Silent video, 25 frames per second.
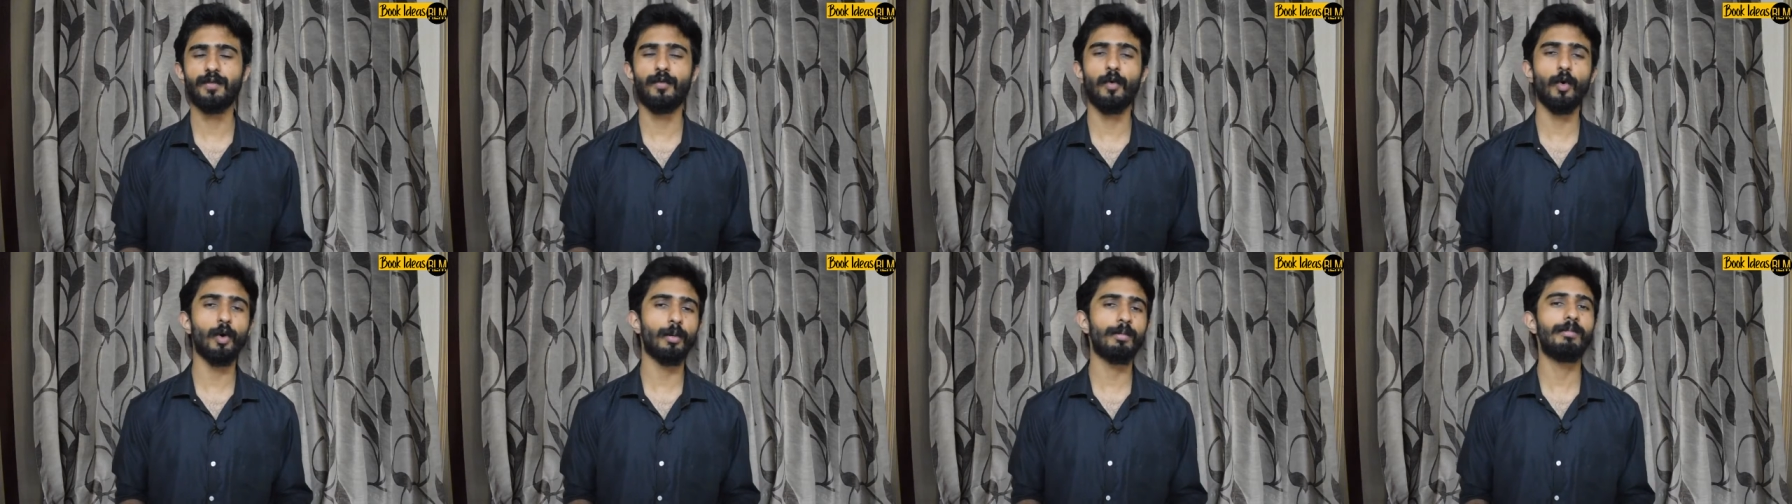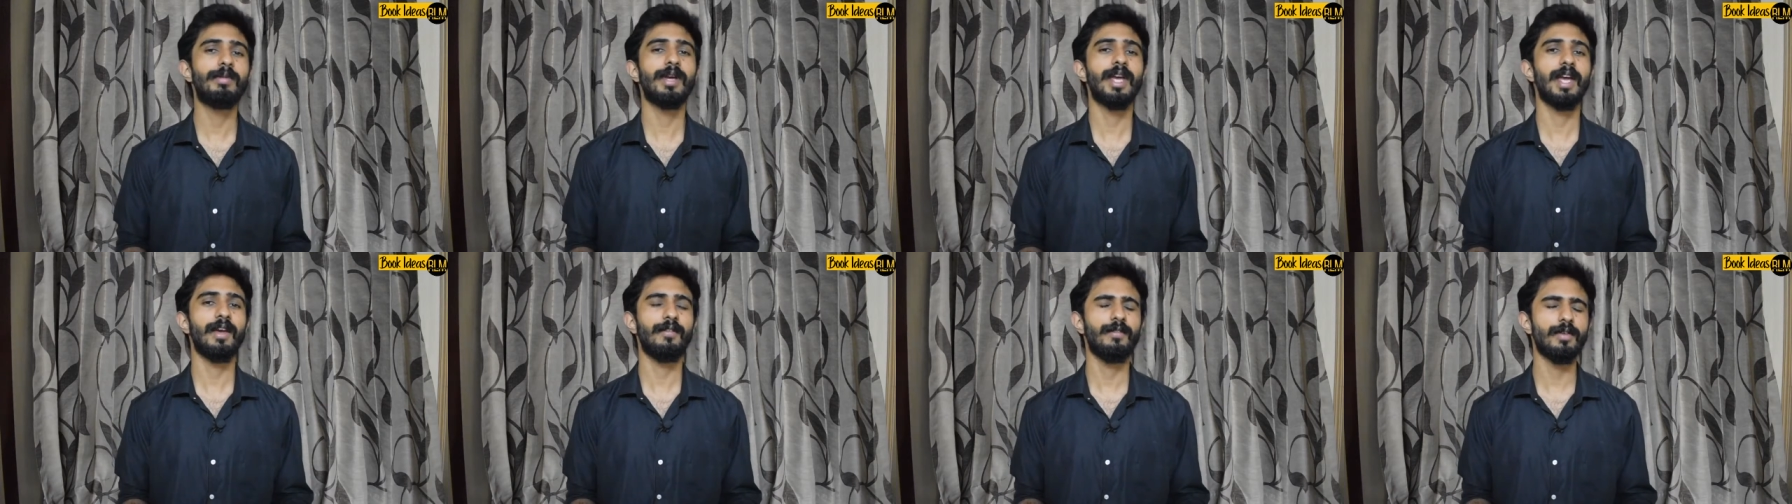four
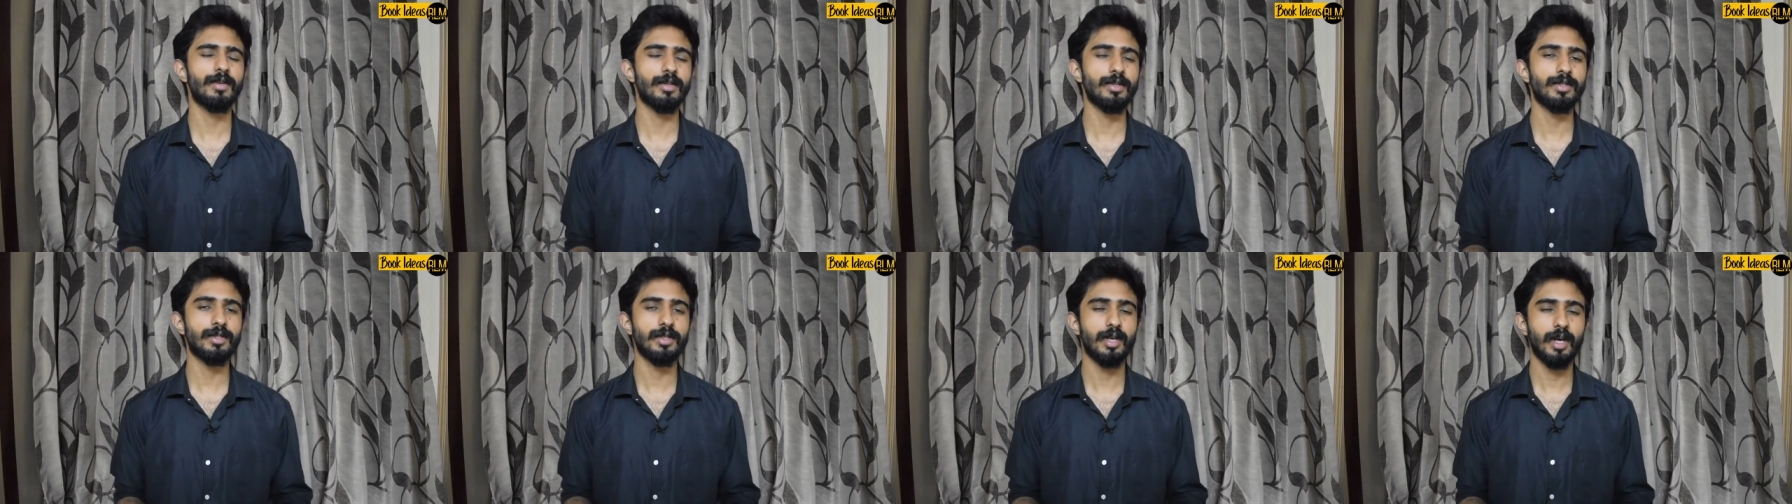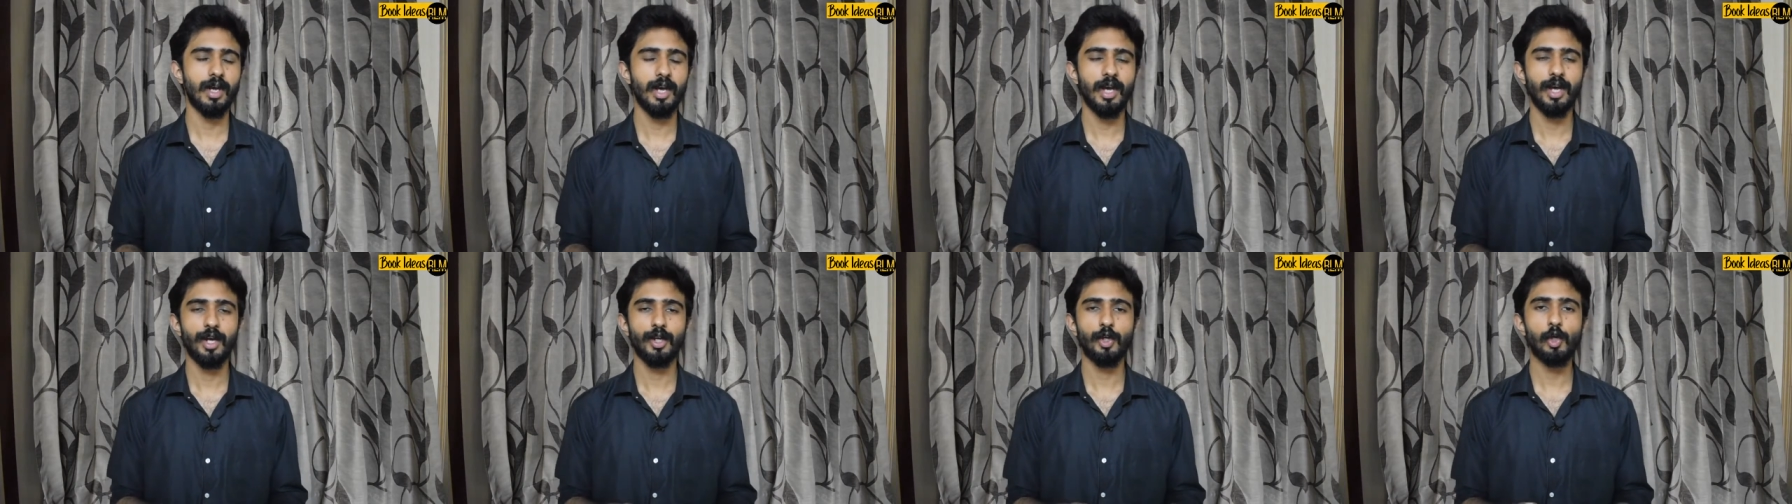behaviors,
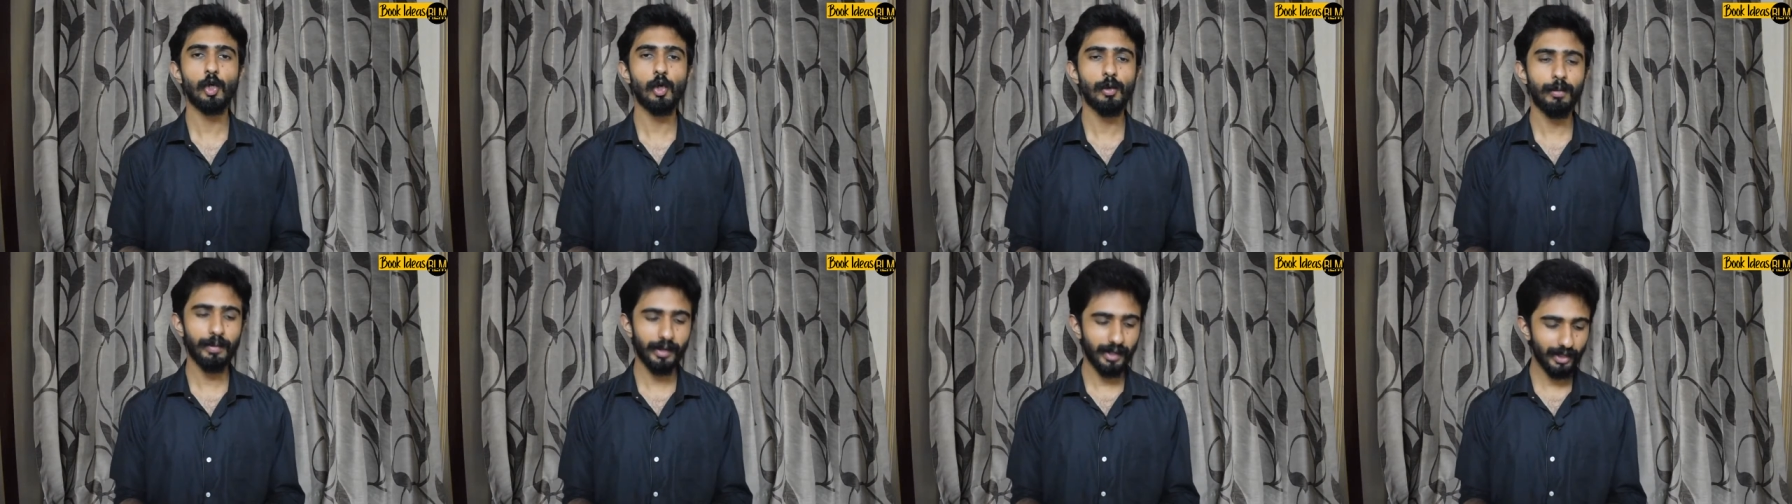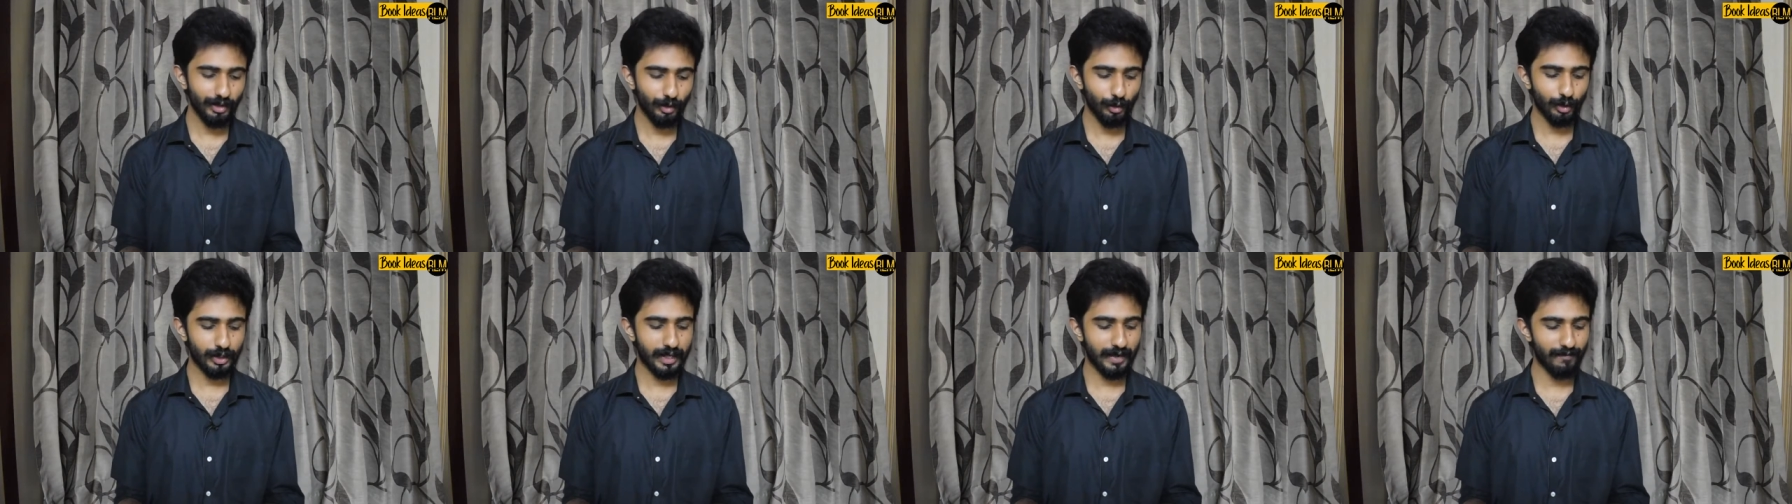you will
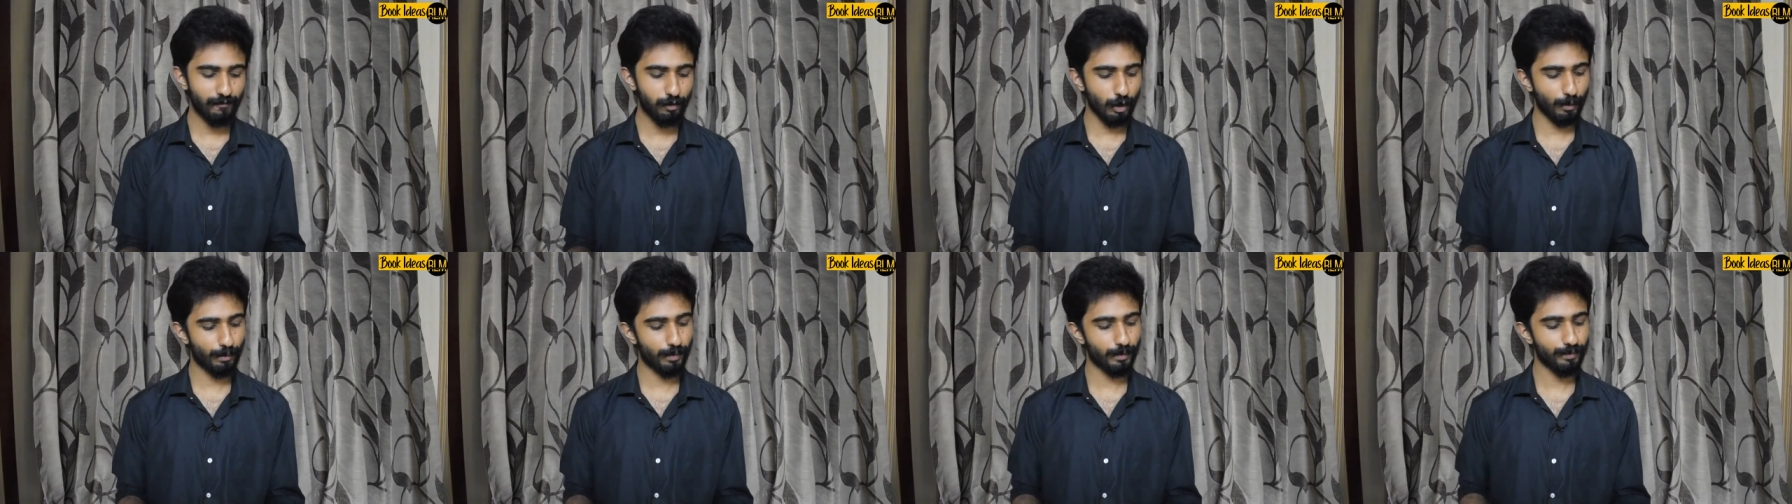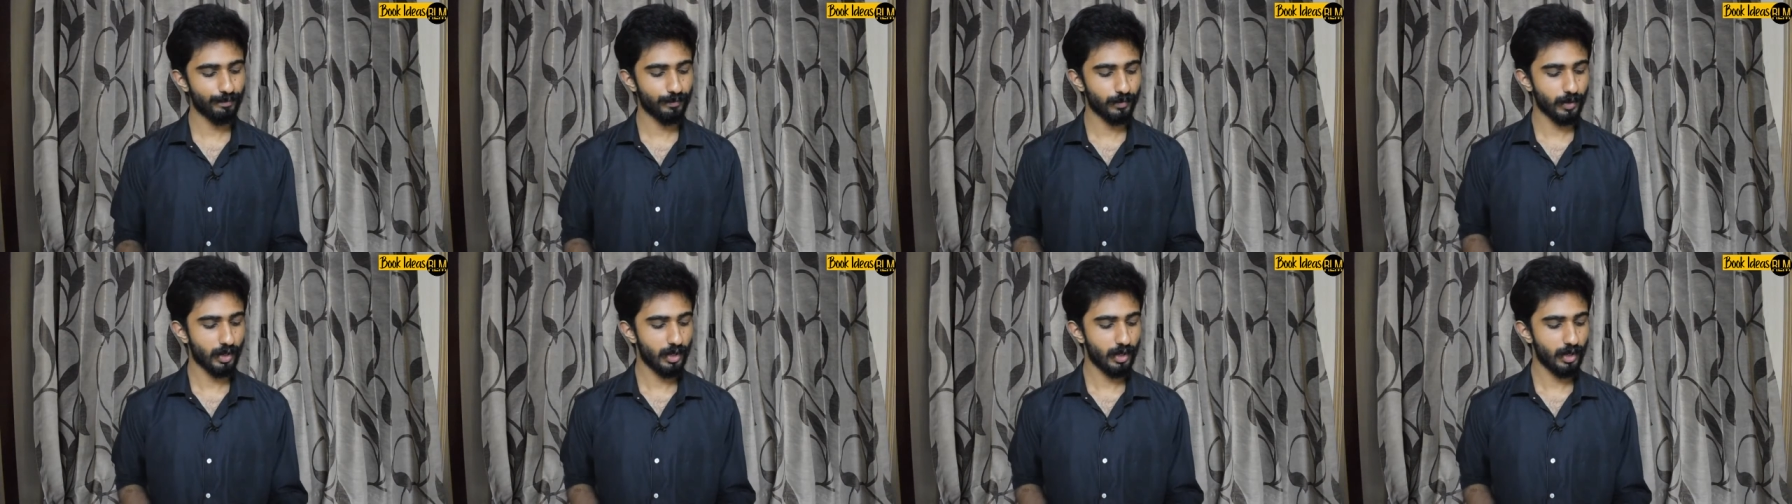begin to develop